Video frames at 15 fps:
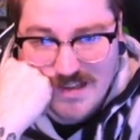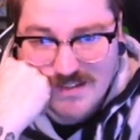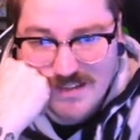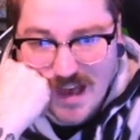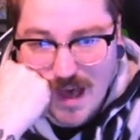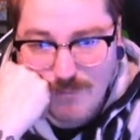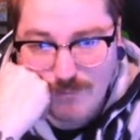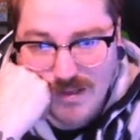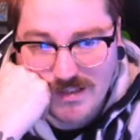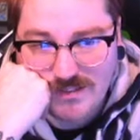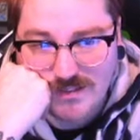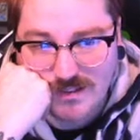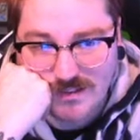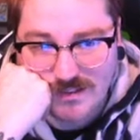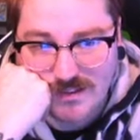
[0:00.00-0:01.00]
top B
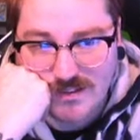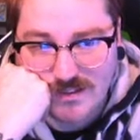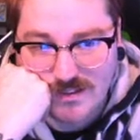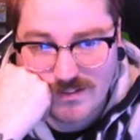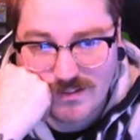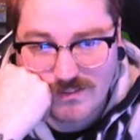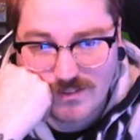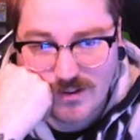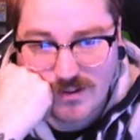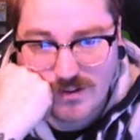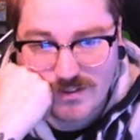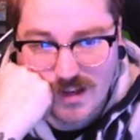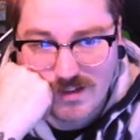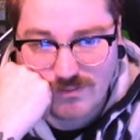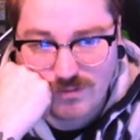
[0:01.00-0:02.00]
tier. Does he deserve to go to
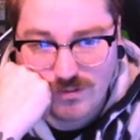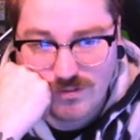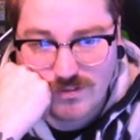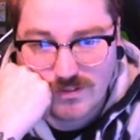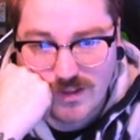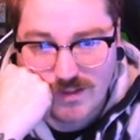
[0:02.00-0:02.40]
Typhlosion